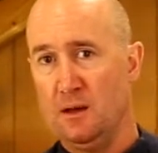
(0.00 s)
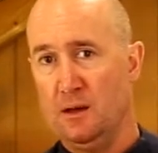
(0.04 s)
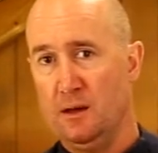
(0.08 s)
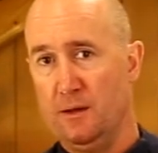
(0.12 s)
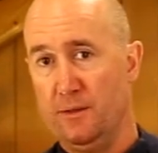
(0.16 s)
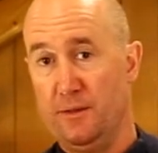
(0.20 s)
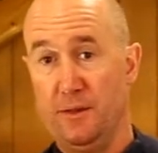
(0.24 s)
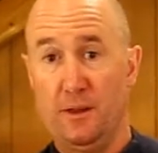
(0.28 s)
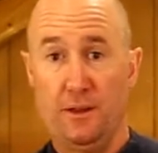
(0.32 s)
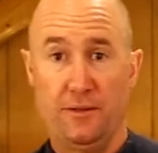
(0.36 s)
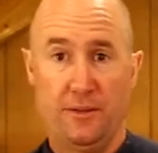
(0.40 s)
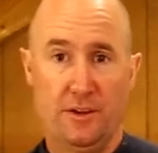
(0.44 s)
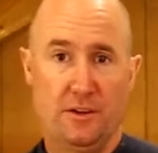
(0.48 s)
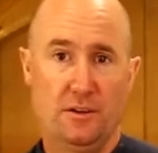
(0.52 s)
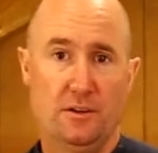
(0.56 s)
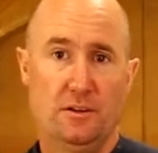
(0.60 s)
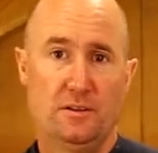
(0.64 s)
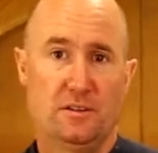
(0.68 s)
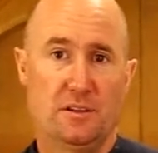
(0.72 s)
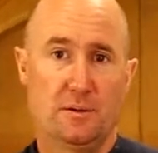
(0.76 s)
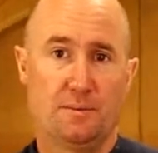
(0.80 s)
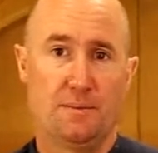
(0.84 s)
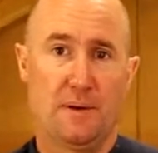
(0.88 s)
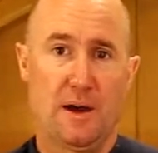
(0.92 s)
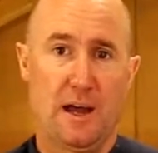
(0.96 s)
than
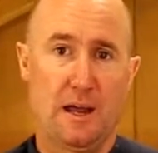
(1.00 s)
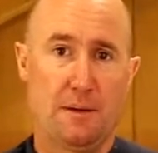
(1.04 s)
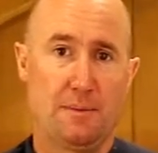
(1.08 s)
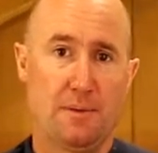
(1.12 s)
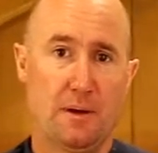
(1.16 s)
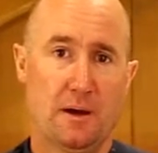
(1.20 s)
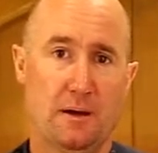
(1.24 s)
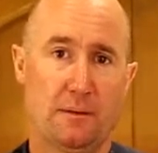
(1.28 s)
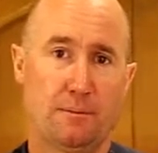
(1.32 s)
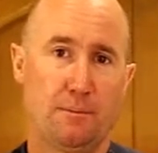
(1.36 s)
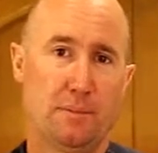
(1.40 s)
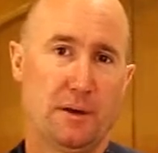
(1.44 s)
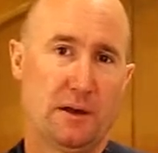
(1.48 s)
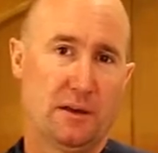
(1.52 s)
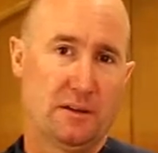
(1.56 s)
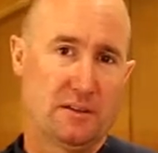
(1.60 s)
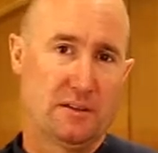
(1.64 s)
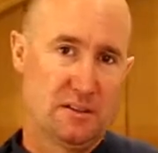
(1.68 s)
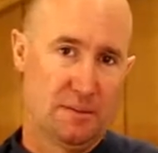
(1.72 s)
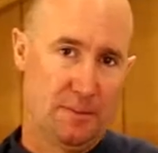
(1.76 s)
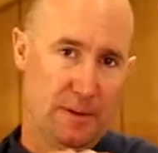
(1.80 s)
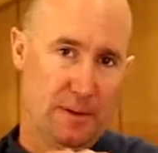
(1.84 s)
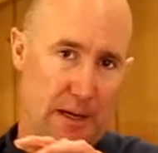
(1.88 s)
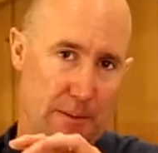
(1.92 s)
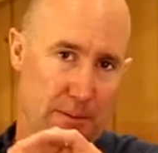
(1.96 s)
using paper, because
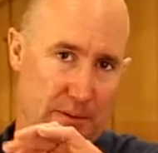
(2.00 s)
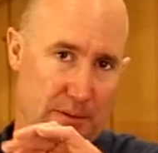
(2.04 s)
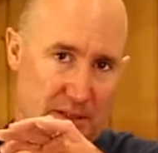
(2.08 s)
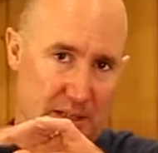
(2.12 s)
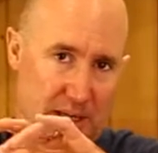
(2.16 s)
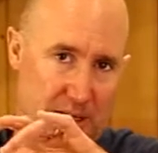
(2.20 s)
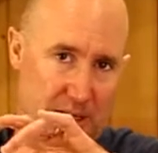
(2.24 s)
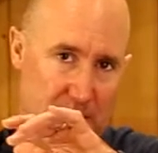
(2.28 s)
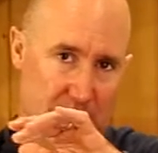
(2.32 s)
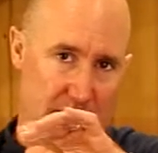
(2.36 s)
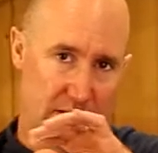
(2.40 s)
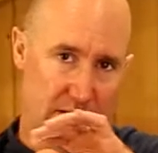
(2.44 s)
the paper tends